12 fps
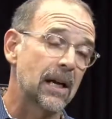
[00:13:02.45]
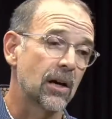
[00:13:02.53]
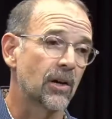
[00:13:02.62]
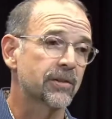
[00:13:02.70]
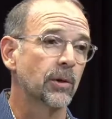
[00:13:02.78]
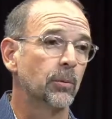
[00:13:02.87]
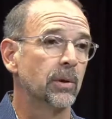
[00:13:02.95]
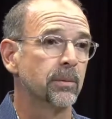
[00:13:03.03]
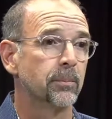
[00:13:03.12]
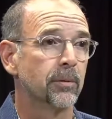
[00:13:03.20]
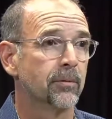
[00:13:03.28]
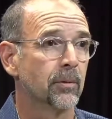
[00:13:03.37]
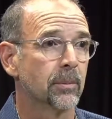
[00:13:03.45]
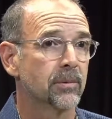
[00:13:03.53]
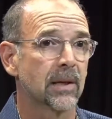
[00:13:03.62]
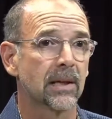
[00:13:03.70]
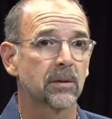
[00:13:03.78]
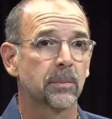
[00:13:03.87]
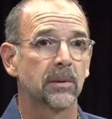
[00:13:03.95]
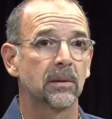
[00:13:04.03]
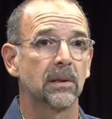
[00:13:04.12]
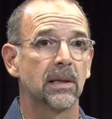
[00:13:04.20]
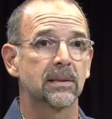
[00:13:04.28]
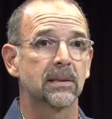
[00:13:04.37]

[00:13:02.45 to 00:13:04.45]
But I also wouldn't perform Shakespeare